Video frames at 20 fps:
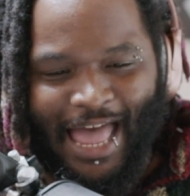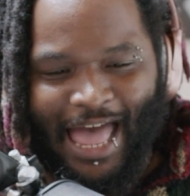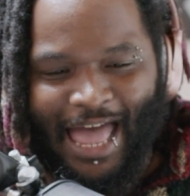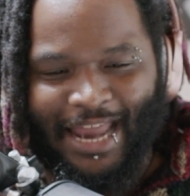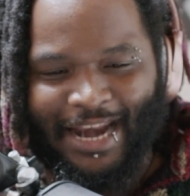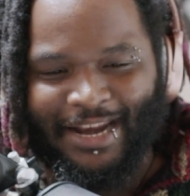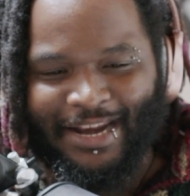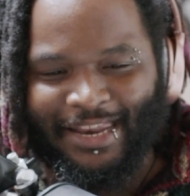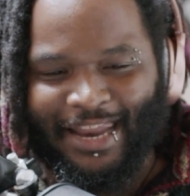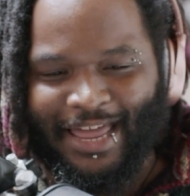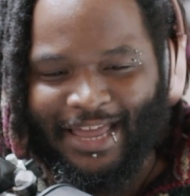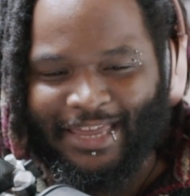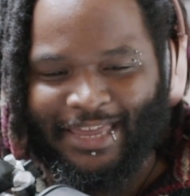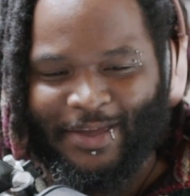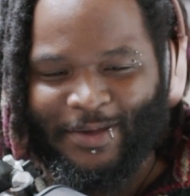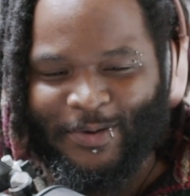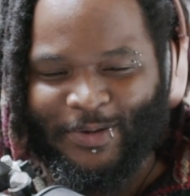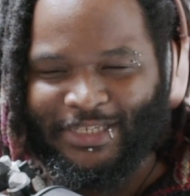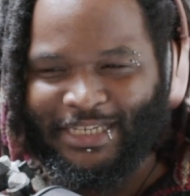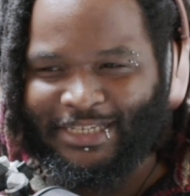And like
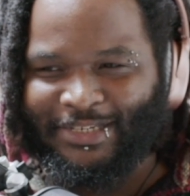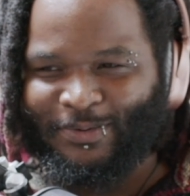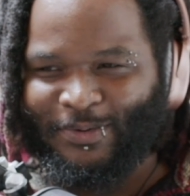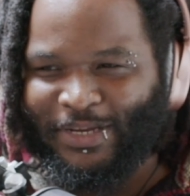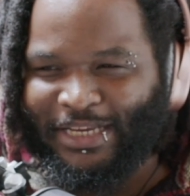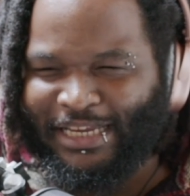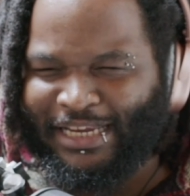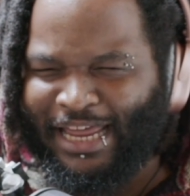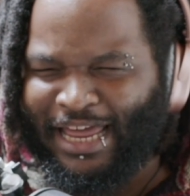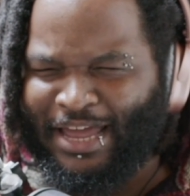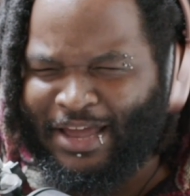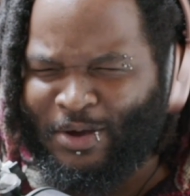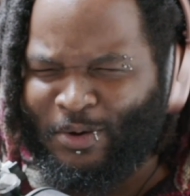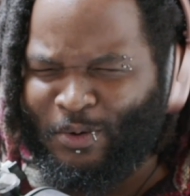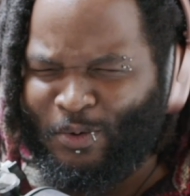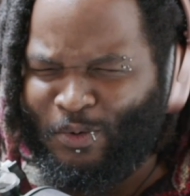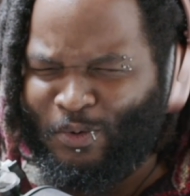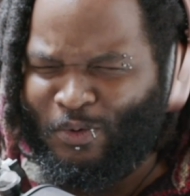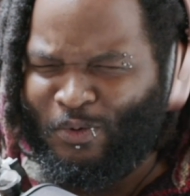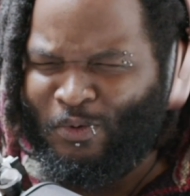it was this really like
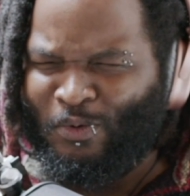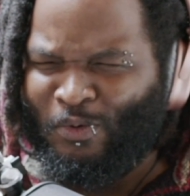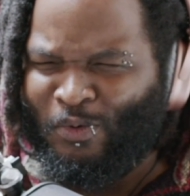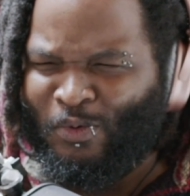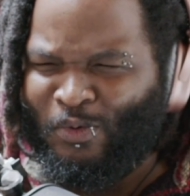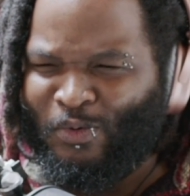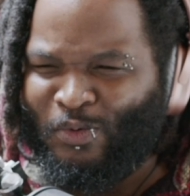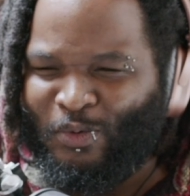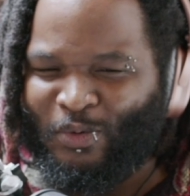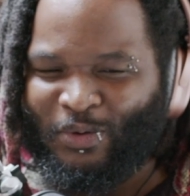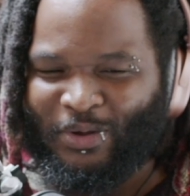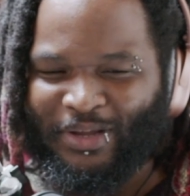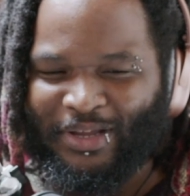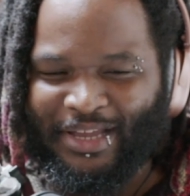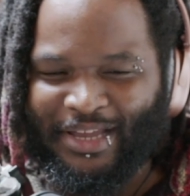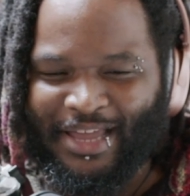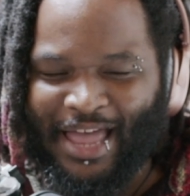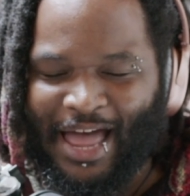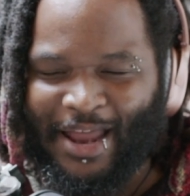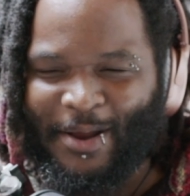ooh
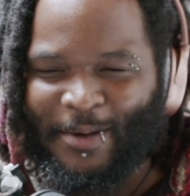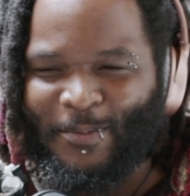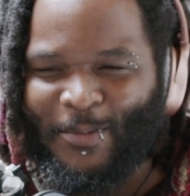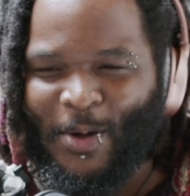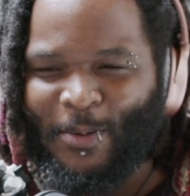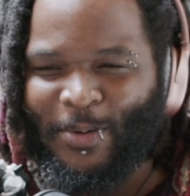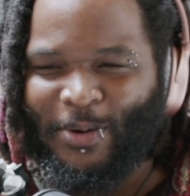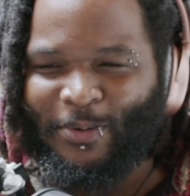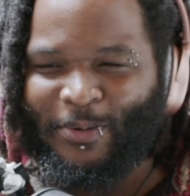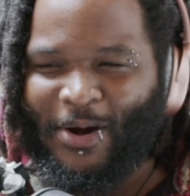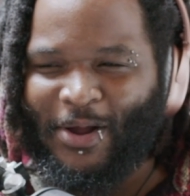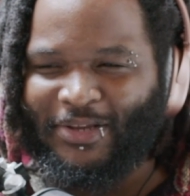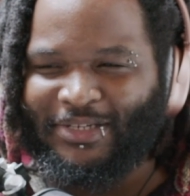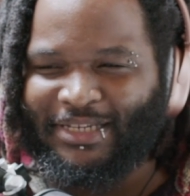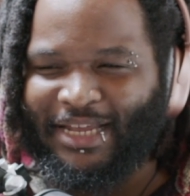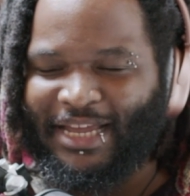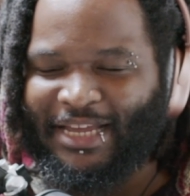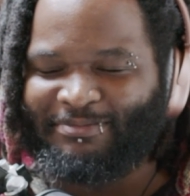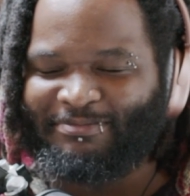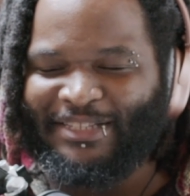kind of moment where I
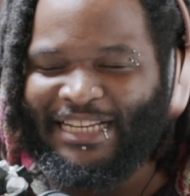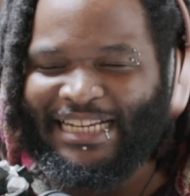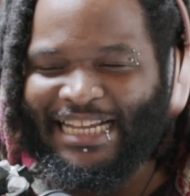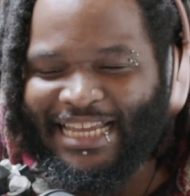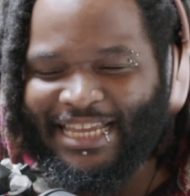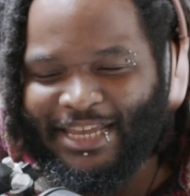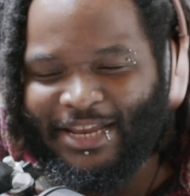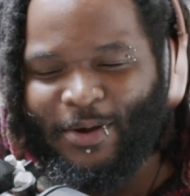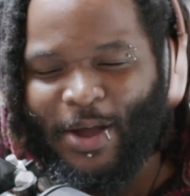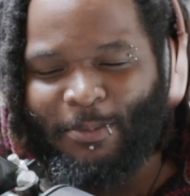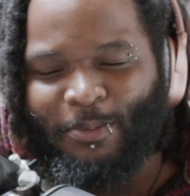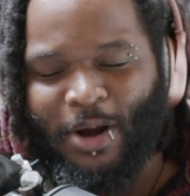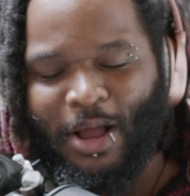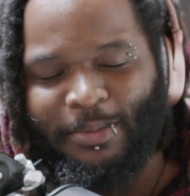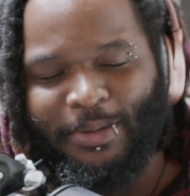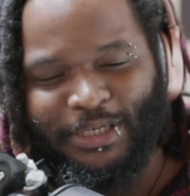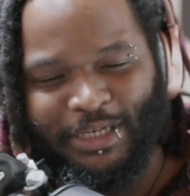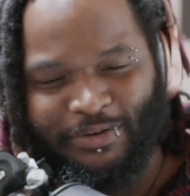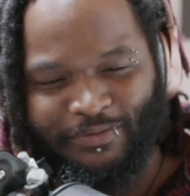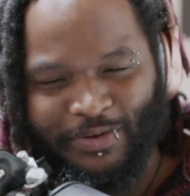was like, you know, I
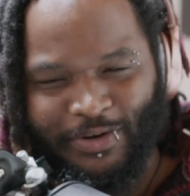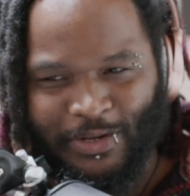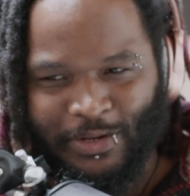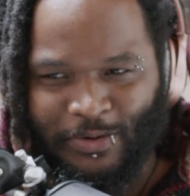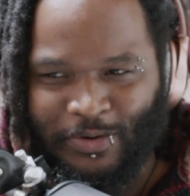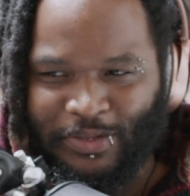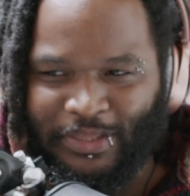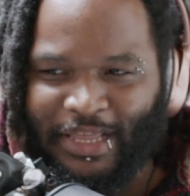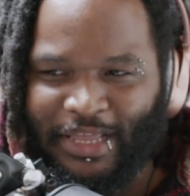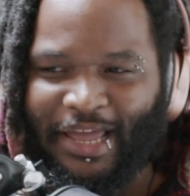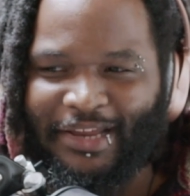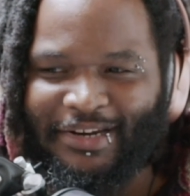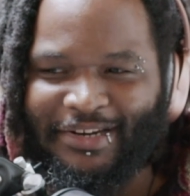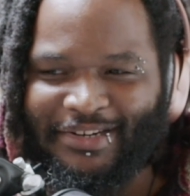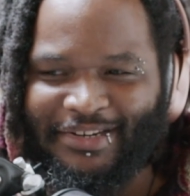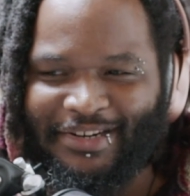probably should have included that.